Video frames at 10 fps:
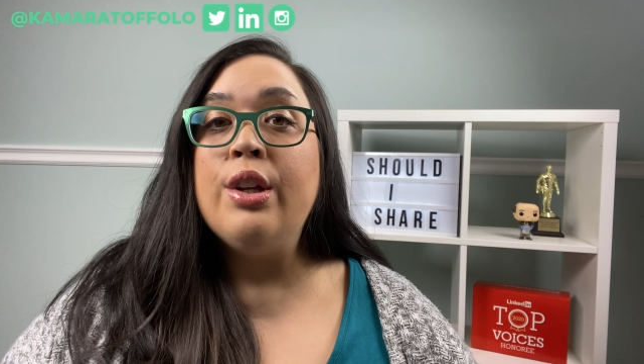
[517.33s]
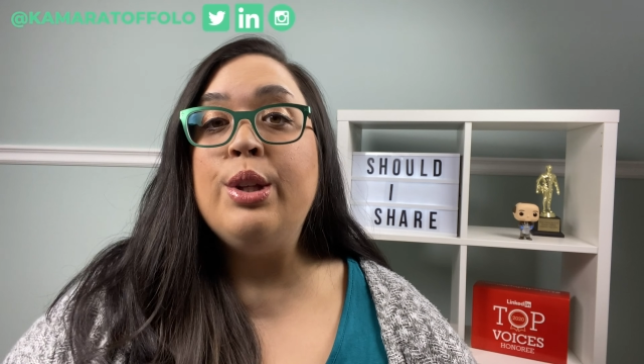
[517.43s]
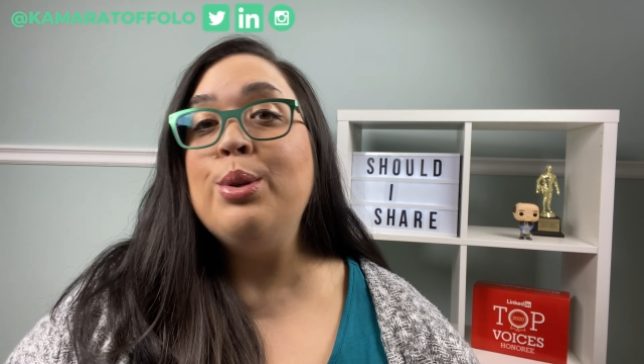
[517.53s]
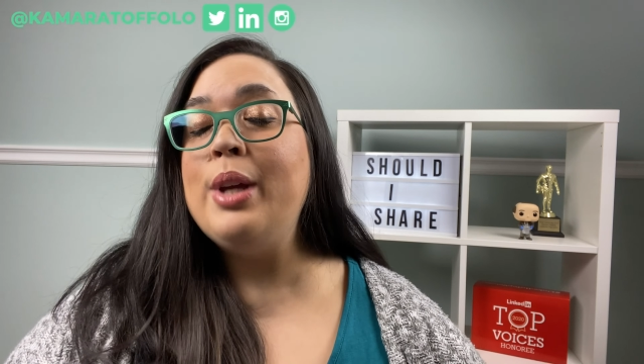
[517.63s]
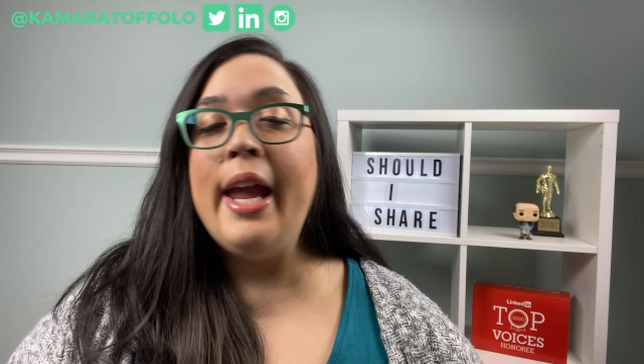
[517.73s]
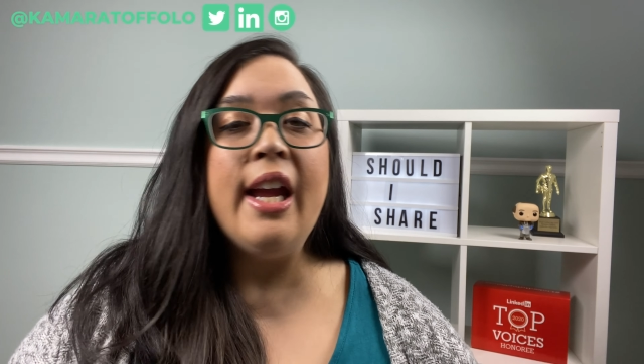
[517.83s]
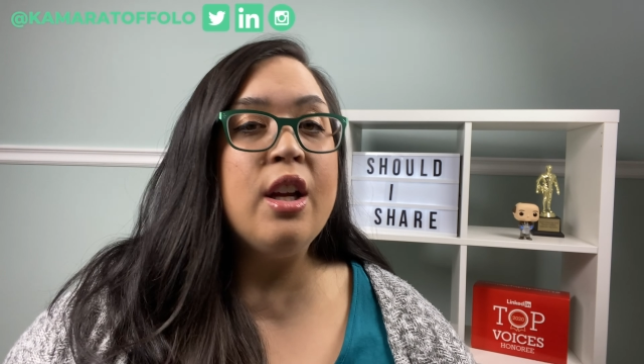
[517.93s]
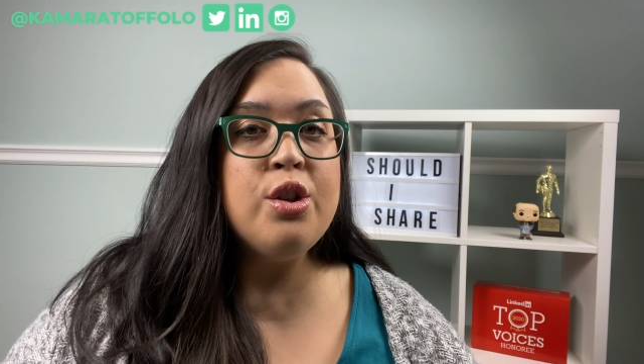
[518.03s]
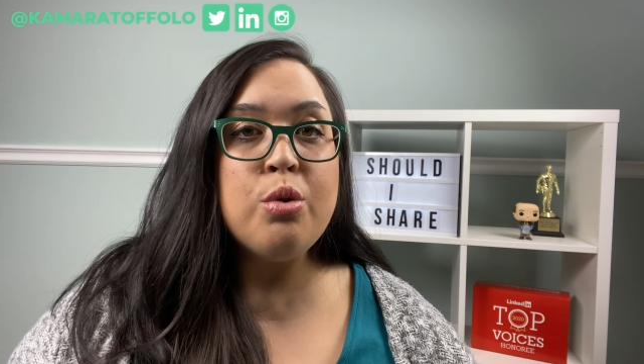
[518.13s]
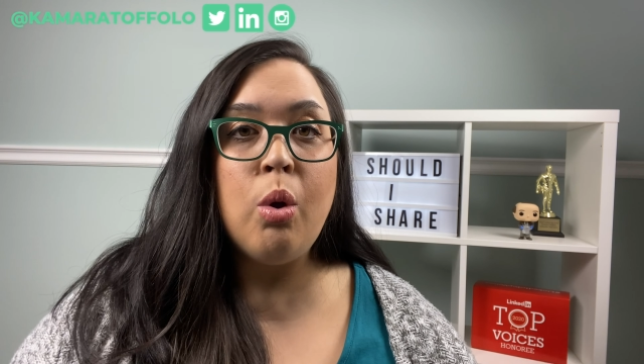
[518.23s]
You can't
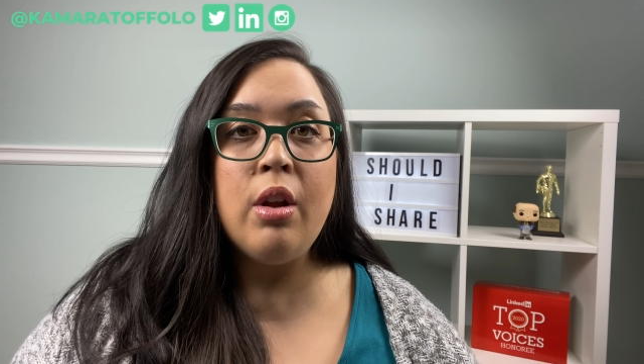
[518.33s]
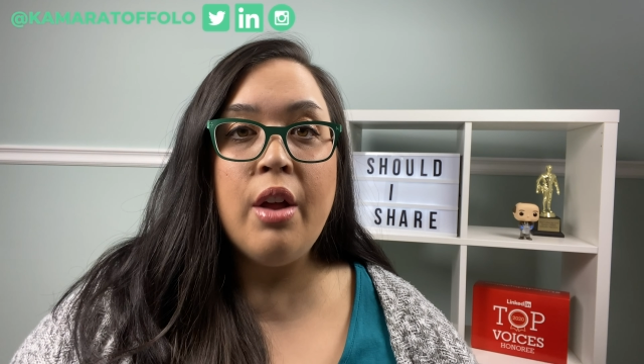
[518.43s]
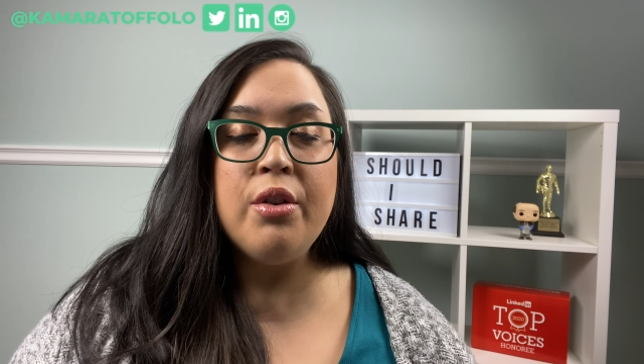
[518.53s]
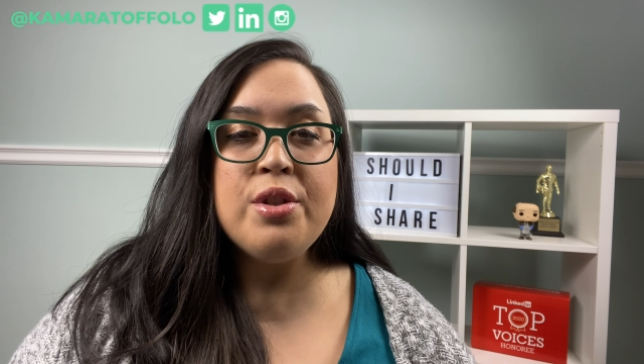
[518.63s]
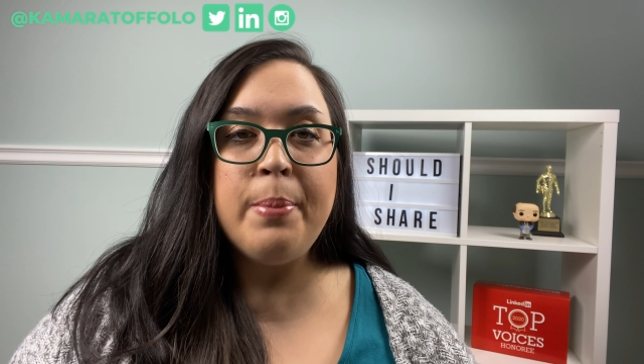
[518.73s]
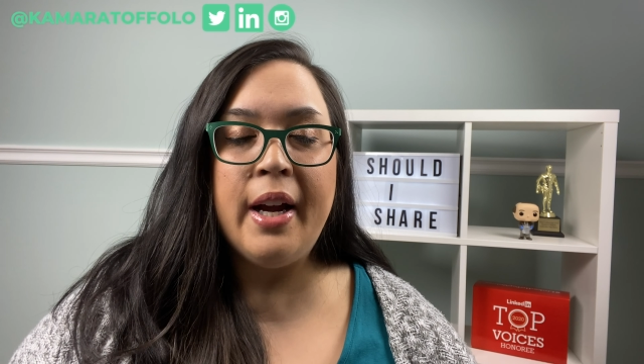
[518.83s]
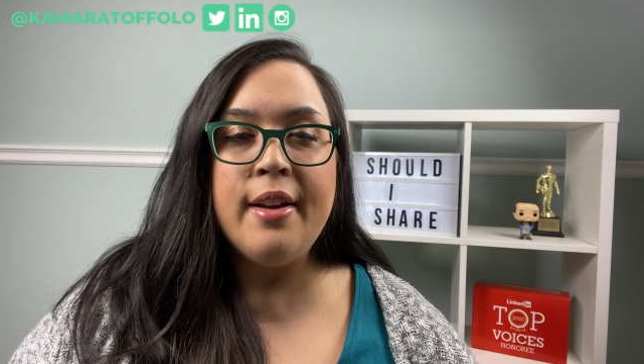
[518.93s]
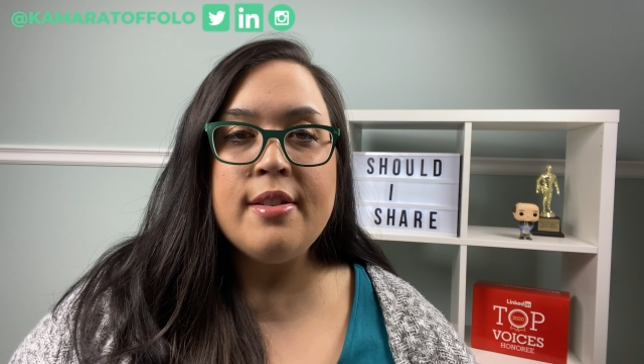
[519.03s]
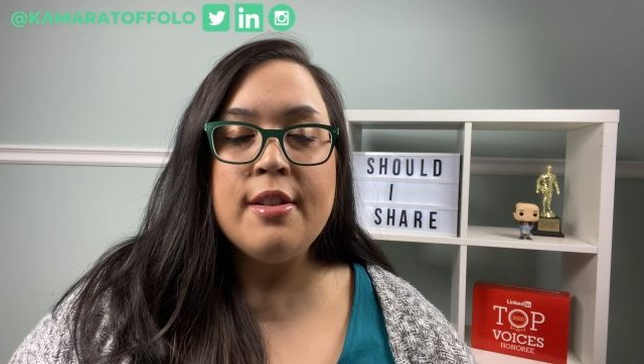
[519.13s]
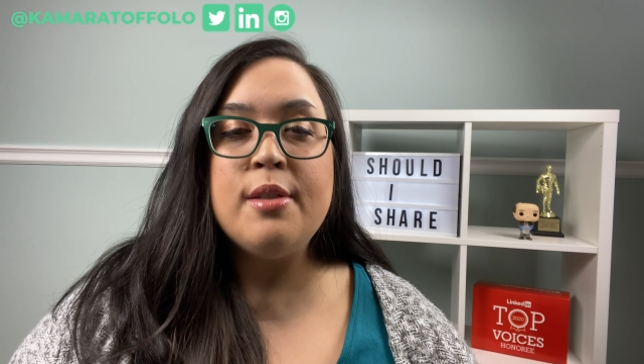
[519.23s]
control others'
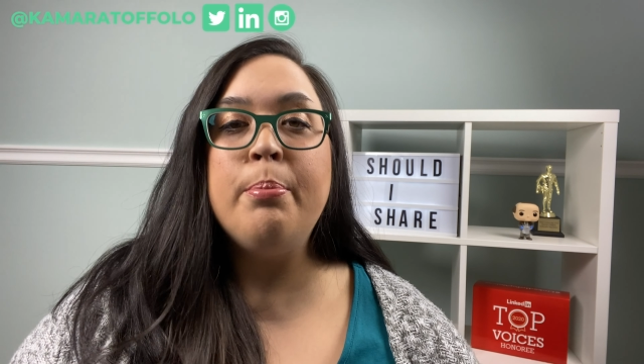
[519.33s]
biases,